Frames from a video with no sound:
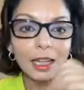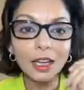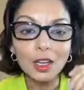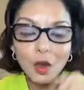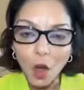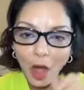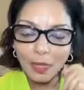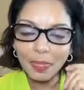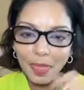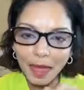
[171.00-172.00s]

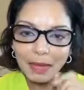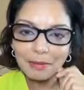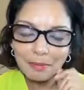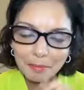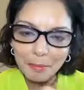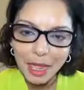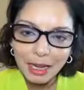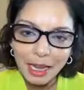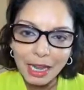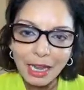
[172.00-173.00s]
not that
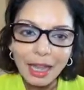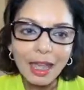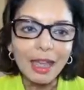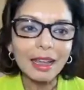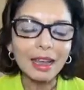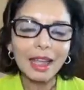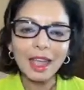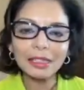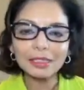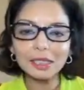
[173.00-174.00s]
many. And I
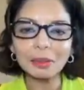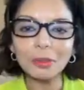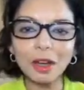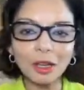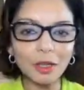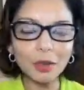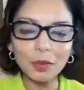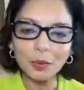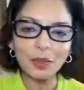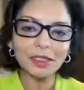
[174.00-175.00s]
asked him, "Are you
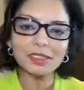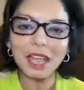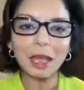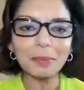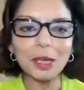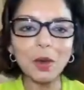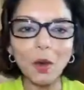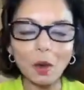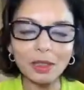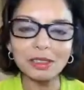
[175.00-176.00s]
this happy
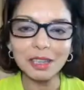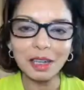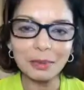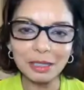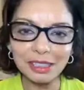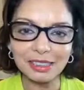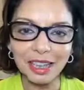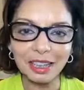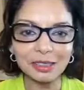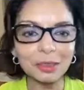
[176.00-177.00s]
all the time?" And his
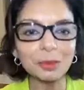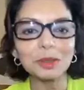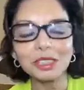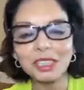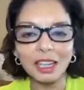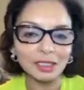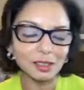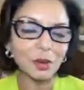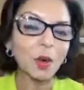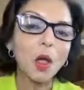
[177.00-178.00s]
answer was yes.
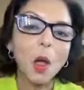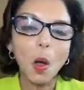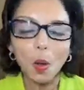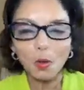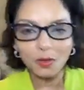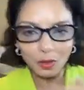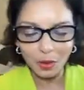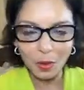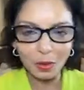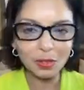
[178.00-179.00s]
So over the
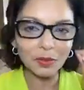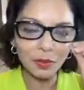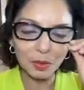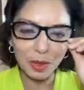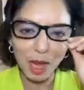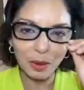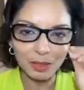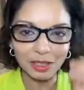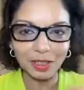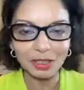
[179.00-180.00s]
course of 3
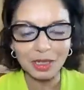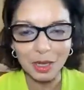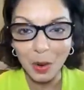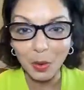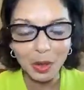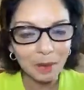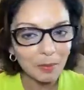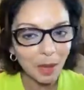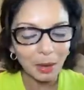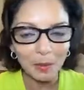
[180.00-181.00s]
hours, I got to know
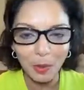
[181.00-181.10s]
him, and